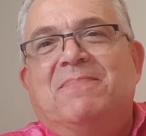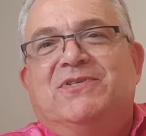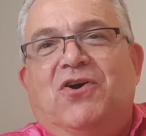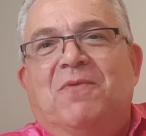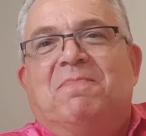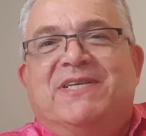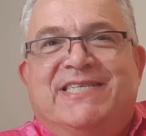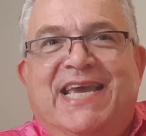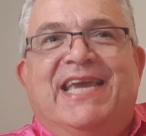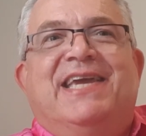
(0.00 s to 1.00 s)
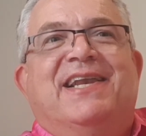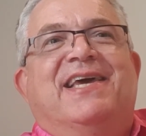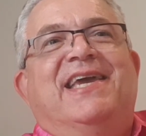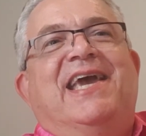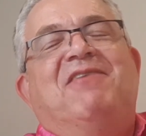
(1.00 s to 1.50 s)
John
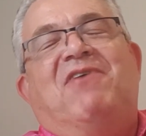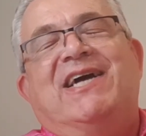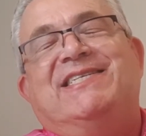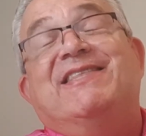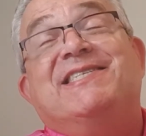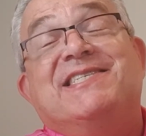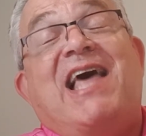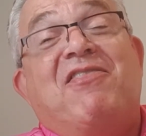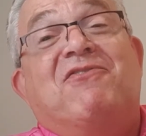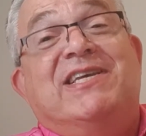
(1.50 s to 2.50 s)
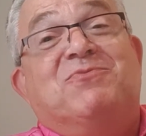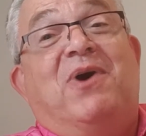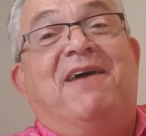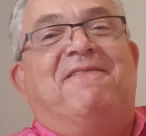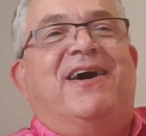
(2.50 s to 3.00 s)
particularly in writing, this is another reason
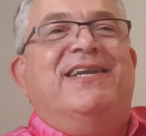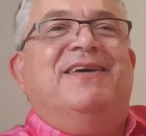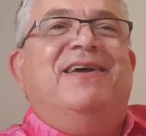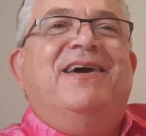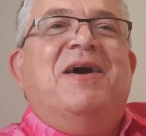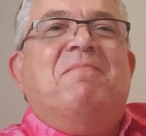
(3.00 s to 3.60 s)
why I find it